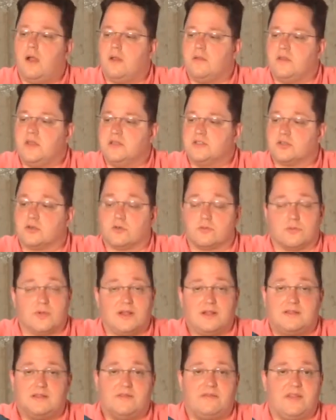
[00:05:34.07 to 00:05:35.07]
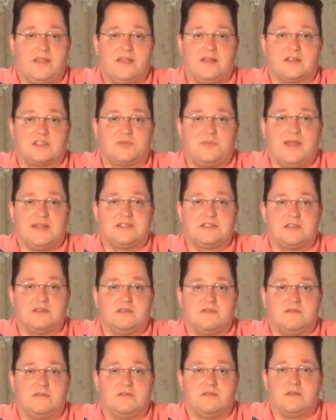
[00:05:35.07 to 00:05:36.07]
These are relatively
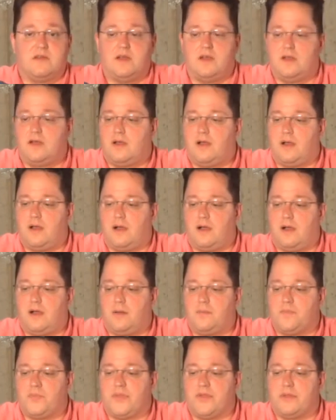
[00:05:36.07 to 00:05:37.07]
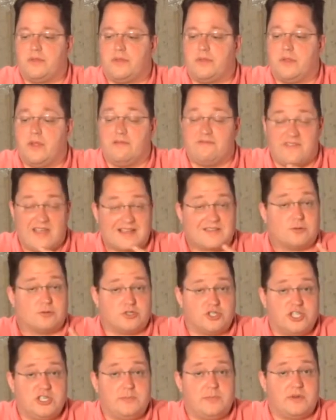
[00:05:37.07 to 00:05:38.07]
inexpensive. In fact, they're
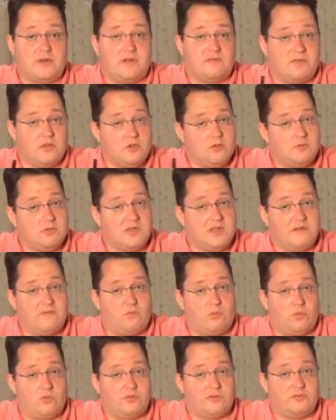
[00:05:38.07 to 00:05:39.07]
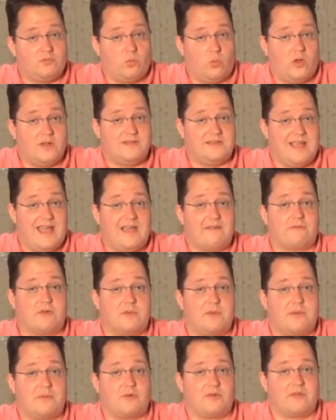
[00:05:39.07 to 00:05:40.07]
cheap enough that you can give one to
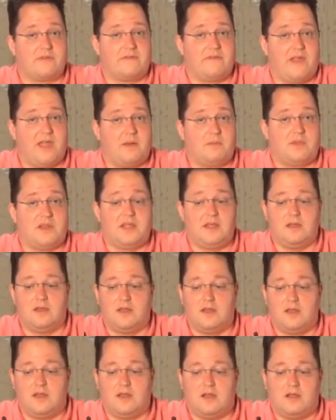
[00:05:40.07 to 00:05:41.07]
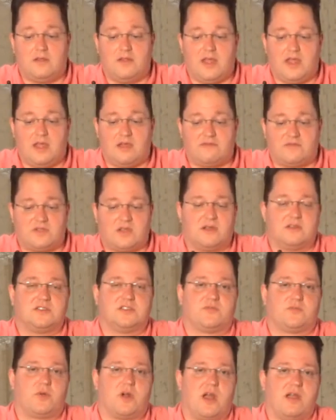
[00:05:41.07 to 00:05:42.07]
every member of the family. They have
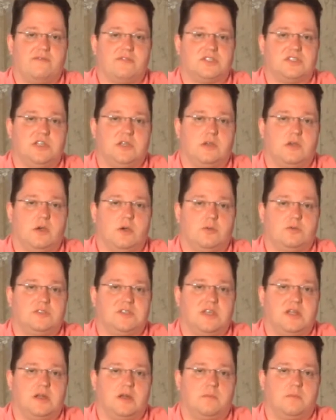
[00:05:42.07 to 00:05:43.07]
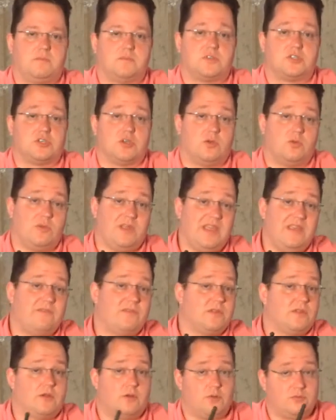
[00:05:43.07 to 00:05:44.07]
tons of privacy codes in them, so
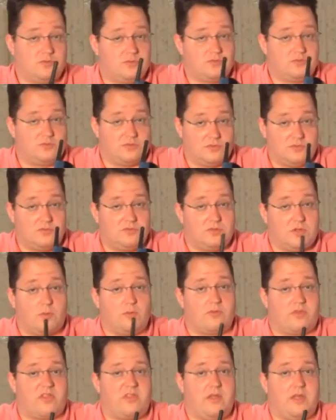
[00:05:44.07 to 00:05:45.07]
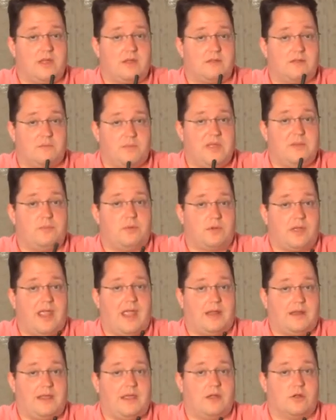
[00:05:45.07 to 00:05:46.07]
even though don't think that people
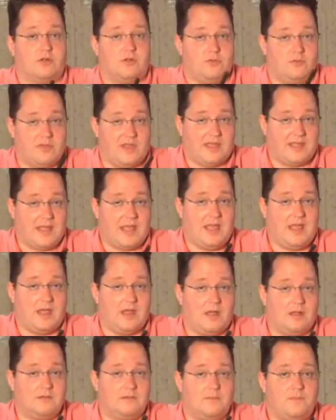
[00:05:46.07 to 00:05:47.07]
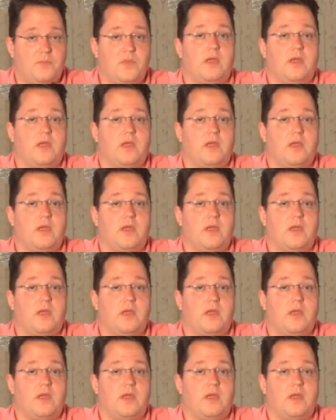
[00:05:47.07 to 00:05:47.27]
can't hear you, they can.